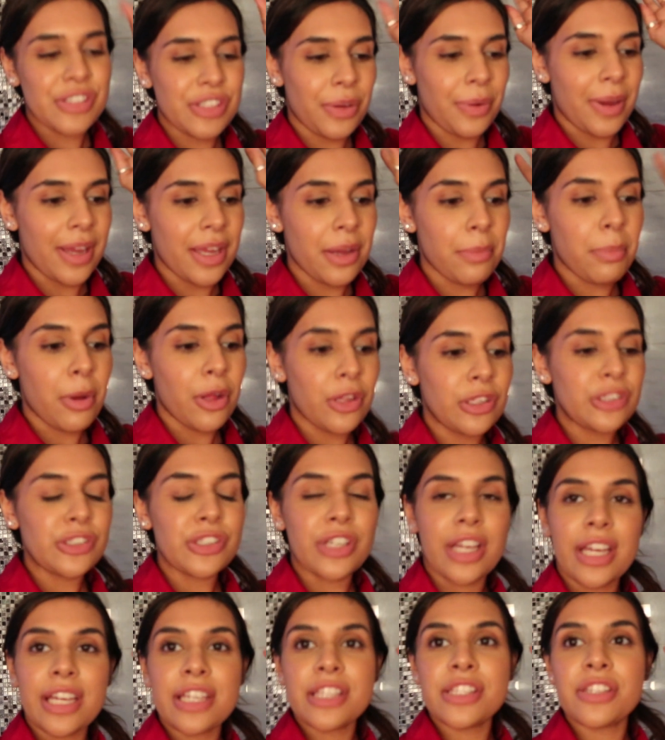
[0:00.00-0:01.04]
So I
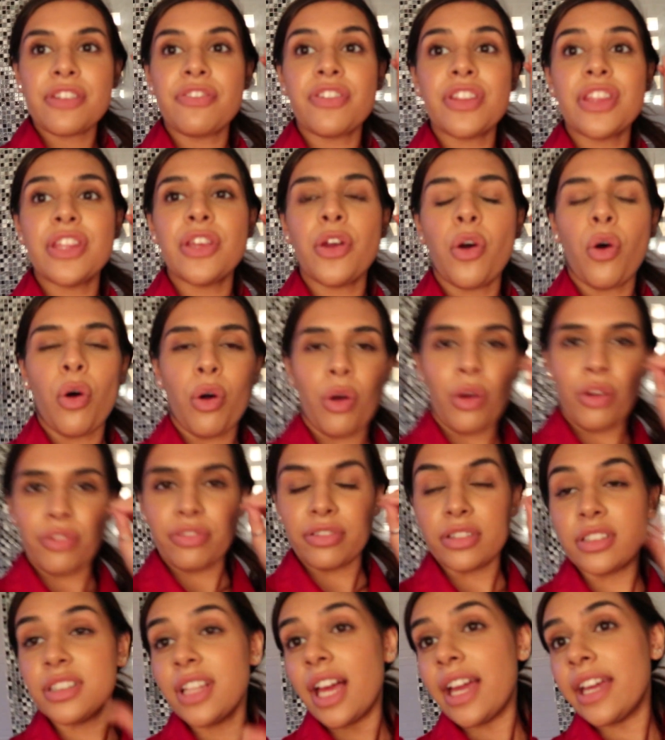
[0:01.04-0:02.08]
apologise for the
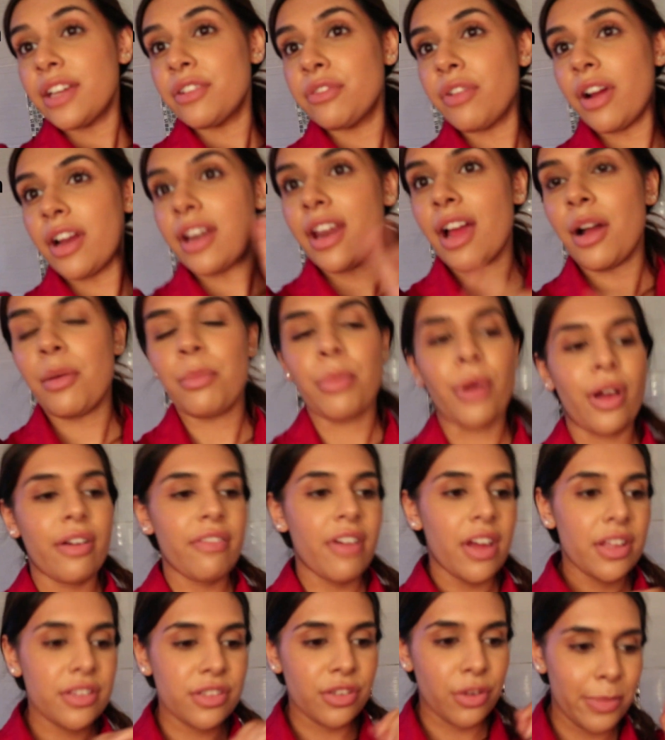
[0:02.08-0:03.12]
awful lighting right now, but I've
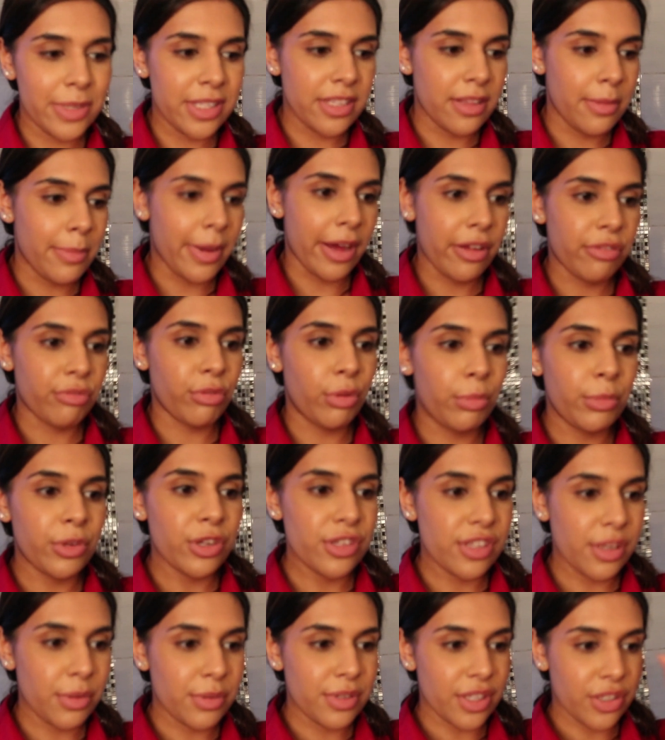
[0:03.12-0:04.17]
had to come into the bathroom
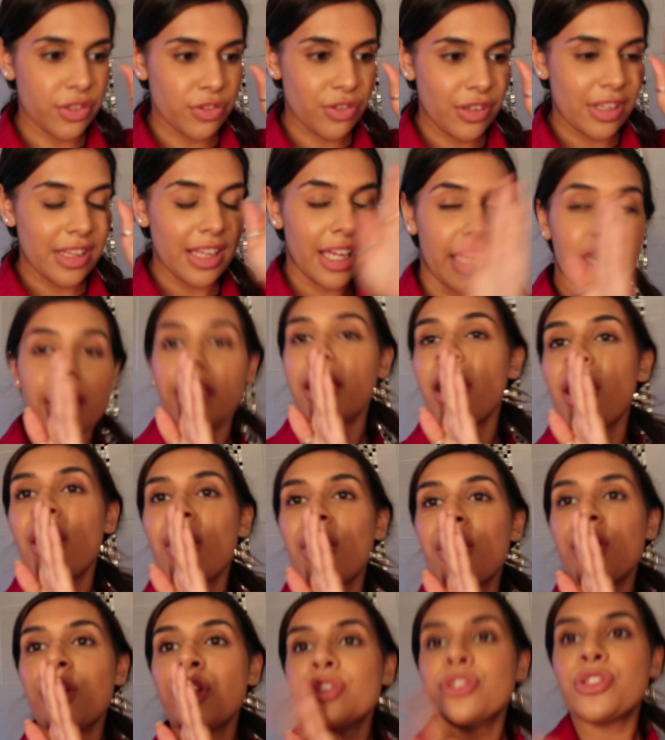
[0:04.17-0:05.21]
because I was literally like
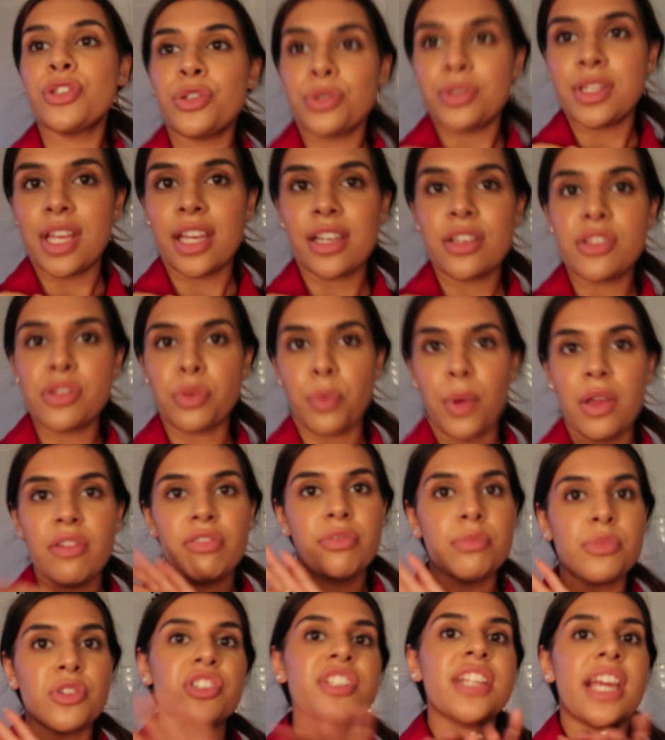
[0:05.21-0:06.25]
two seconds away
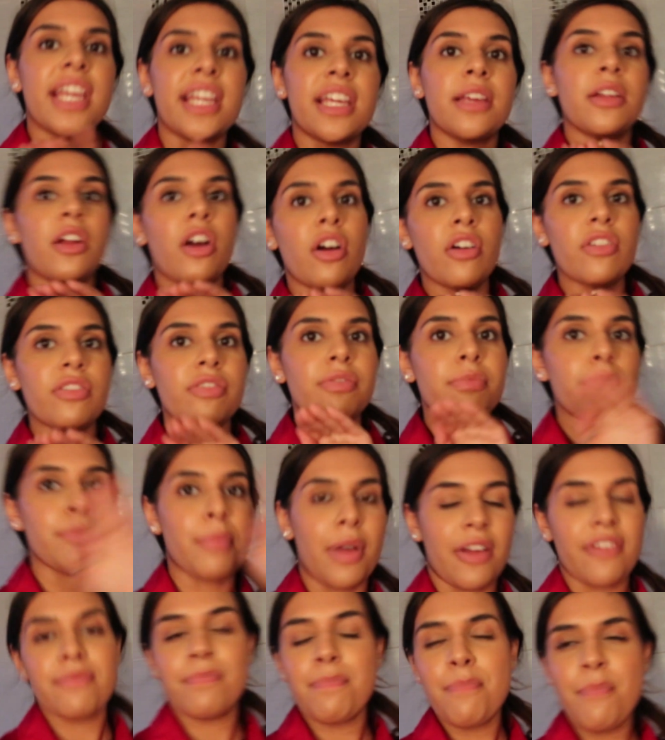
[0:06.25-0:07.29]
from just taking off
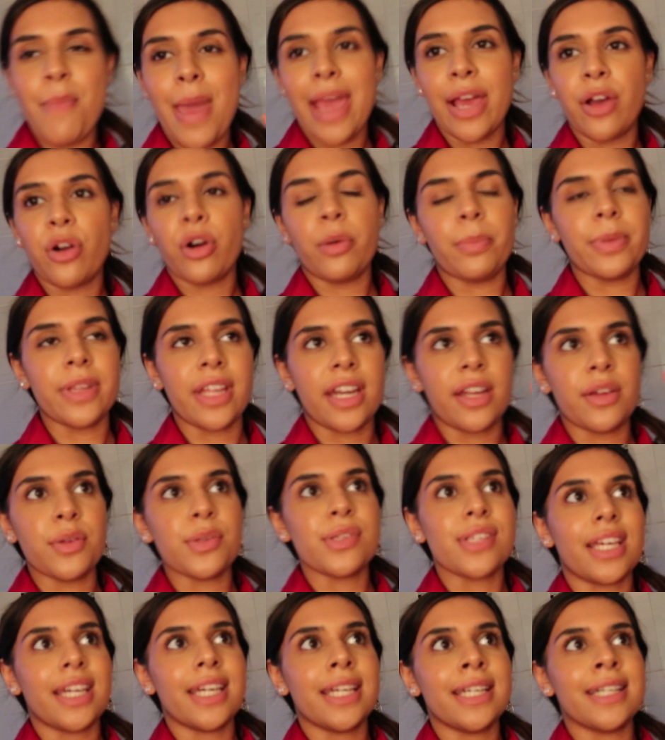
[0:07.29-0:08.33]
my makeup and then I
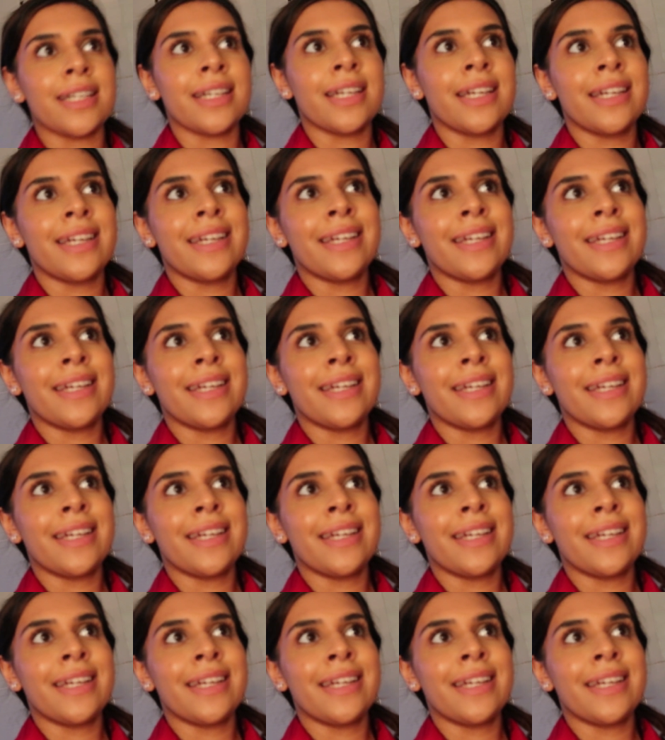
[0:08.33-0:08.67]
was like,